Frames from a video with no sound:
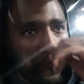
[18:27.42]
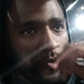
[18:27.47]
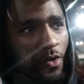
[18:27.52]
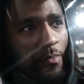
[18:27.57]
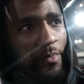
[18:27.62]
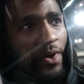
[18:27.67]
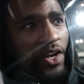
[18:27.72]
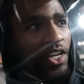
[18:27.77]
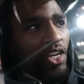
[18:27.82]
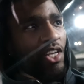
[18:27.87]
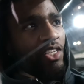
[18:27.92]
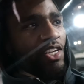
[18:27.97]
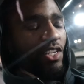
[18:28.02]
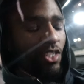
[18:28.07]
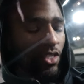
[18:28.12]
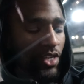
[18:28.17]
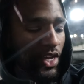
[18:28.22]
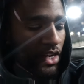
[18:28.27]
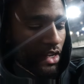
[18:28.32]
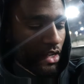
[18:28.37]
for a Monday. That's
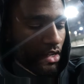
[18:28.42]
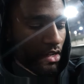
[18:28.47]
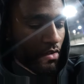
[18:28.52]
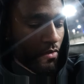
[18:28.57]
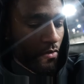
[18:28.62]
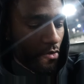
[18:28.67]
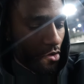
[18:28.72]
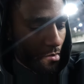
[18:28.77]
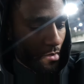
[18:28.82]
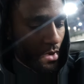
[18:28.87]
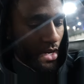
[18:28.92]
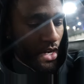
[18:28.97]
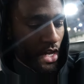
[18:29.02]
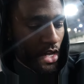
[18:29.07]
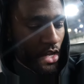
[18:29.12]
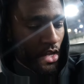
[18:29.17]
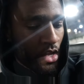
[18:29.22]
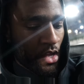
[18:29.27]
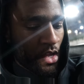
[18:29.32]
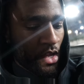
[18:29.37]
actually kind of good for a
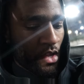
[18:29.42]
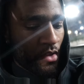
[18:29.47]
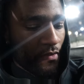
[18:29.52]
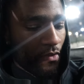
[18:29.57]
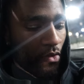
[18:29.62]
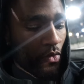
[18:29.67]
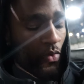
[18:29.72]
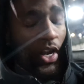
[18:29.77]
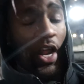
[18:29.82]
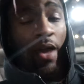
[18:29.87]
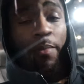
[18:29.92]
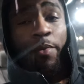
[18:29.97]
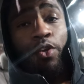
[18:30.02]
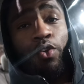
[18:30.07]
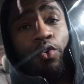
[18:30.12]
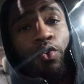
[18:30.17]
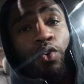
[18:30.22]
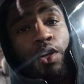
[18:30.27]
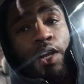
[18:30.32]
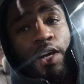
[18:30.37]
Monday for what I be
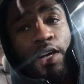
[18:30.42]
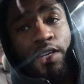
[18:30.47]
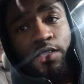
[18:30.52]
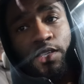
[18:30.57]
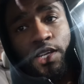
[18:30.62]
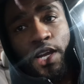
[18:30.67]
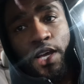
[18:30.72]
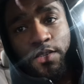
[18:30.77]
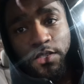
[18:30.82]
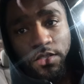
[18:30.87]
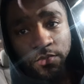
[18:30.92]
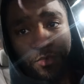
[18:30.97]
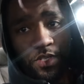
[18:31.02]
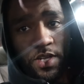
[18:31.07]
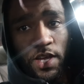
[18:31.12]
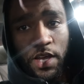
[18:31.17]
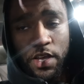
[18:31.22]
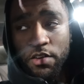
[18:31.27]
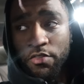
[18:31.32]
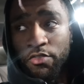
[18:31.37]
doing. Like I said, I just be
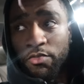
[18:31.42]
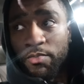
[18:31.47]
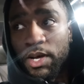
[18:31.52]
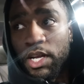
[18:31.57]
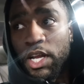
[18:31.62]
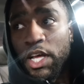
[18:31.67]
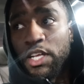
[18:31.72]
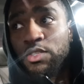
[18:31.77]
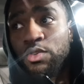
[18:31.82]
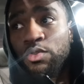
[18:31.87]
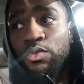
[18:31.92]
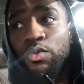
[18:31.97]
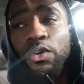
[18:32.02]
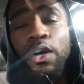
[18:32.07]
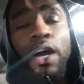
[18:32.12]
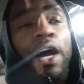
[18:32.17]
out here for about like two, three